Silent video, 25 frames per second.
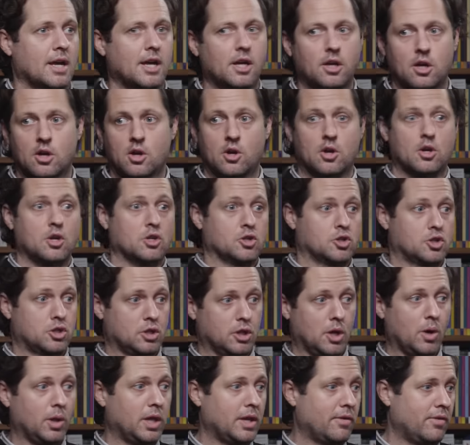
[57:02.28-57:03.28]
like
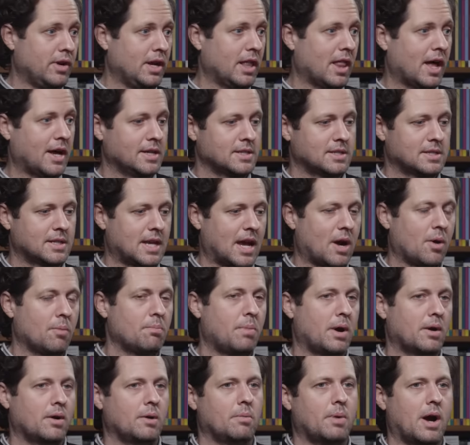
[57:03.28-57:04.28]
slowly realizes how
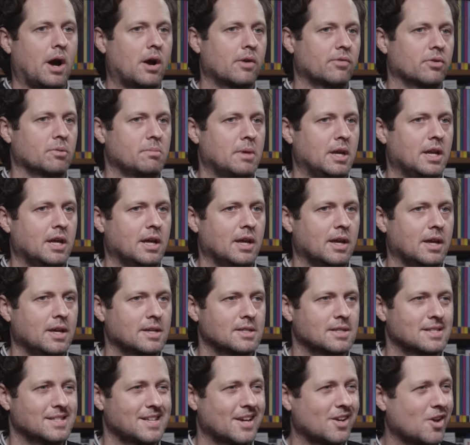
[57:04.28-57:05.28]
powerful media
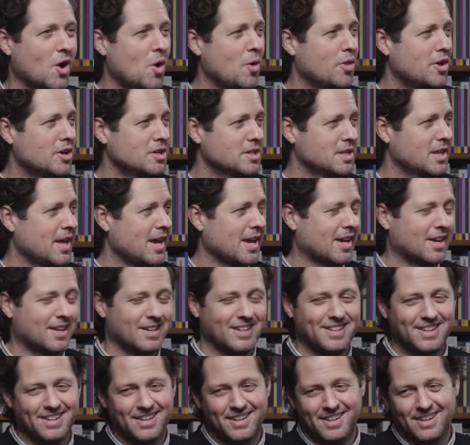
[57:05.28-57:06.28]
is. It's like, oh, there's
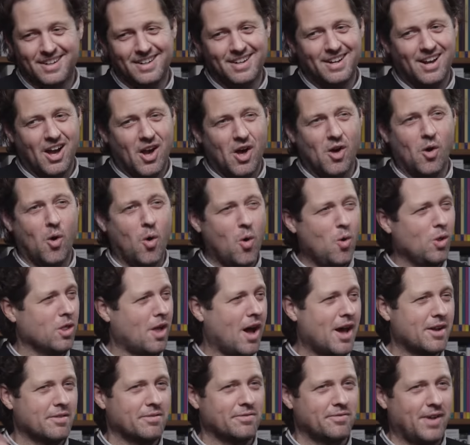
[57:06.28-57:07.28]
like a whole
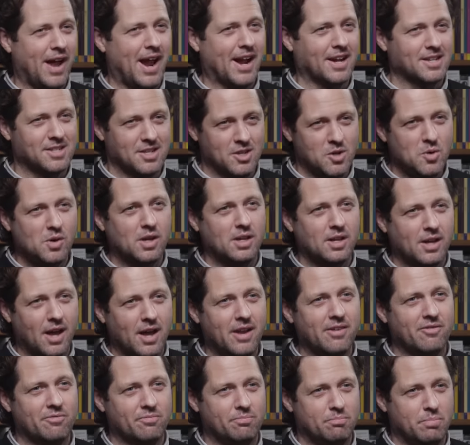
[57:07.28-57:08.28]
lot of facts and you can
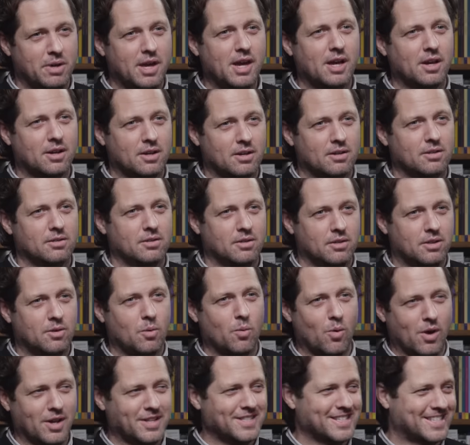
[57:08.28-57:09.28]
kind of pick
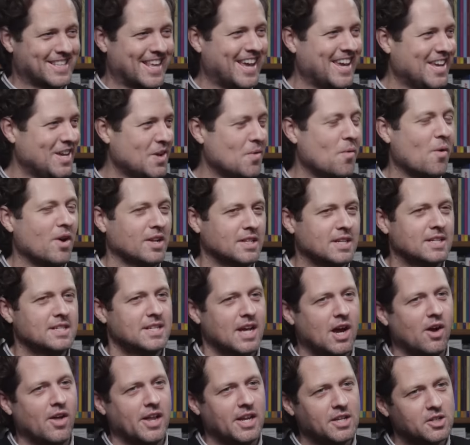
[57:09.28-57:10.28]
the ones that you want to
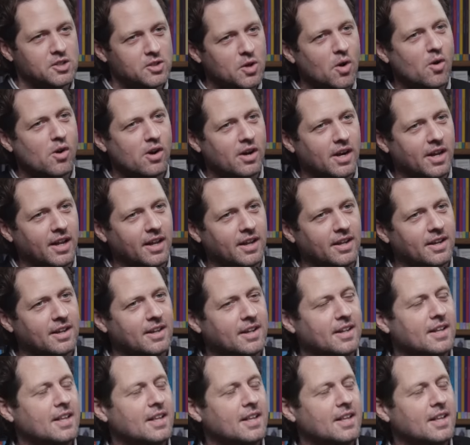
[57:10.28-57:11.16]
tell any story.